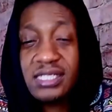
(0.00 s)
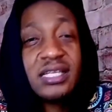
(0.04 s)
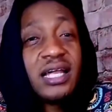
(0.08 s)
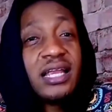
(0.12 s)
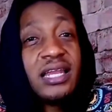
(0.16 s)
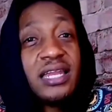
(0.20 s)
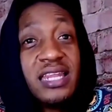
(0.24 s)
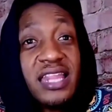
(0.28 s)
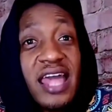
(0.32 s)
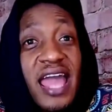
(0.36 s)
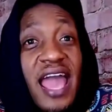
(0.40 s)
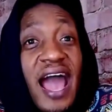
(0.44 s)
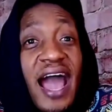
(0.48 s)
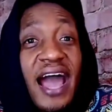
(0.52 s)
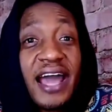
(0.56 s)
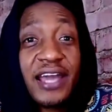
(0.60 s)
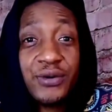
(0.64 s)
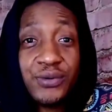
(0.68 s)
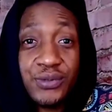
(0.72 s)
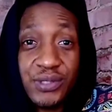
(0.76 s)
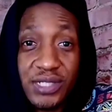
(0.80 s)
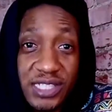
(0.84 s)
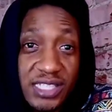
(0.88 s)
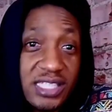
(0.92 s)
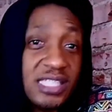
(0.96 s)
And there I
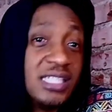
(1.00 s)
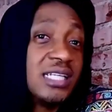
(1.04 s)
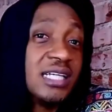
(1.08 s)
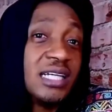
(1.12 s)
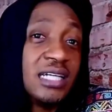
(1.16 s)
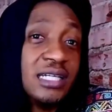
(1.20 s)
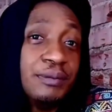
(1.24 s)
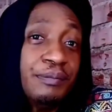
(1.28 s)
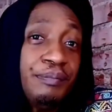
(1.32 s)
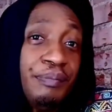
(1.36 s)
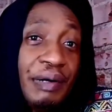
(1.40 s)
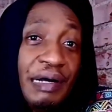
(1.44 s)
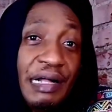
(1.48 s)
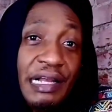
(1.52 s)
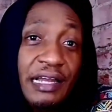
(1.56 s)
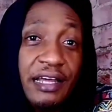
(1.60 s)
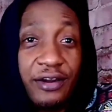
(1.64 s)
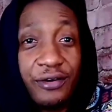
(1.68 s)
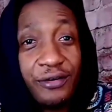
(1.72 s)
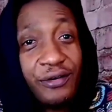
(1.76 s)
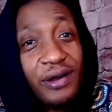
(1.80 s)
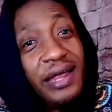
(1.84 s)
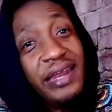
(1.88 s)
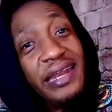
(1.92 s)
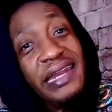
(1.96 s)
was in Kampala
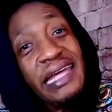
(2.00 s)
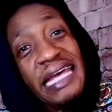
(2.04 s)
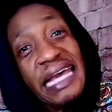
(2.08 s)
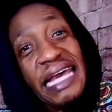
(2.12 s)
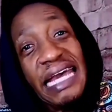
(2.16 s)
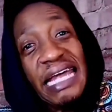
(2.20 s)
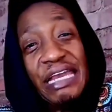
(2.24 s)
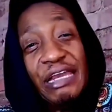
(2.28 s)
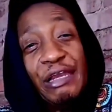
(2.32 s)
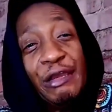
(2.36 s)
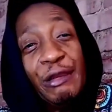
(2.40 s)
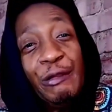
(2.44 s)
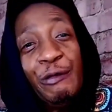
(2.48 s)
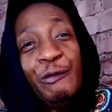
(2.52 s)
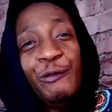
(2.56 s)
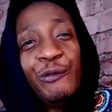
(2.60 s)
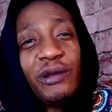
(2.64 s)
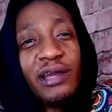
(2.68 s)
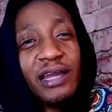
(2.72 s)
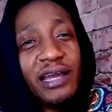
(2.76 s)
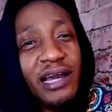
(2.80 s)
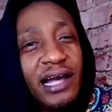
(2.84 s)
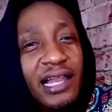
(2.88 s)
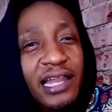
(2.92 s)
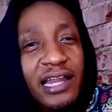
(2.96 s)
running a new
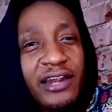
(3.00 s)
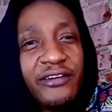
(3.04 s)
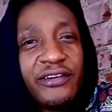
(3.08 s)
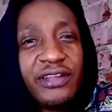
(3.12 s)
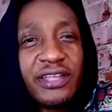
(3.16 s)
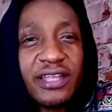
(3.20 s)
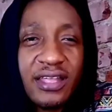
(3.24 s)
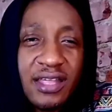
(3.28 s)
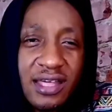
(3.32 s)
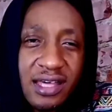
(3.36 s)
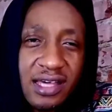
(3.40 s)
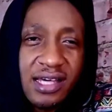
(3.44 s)
gallery.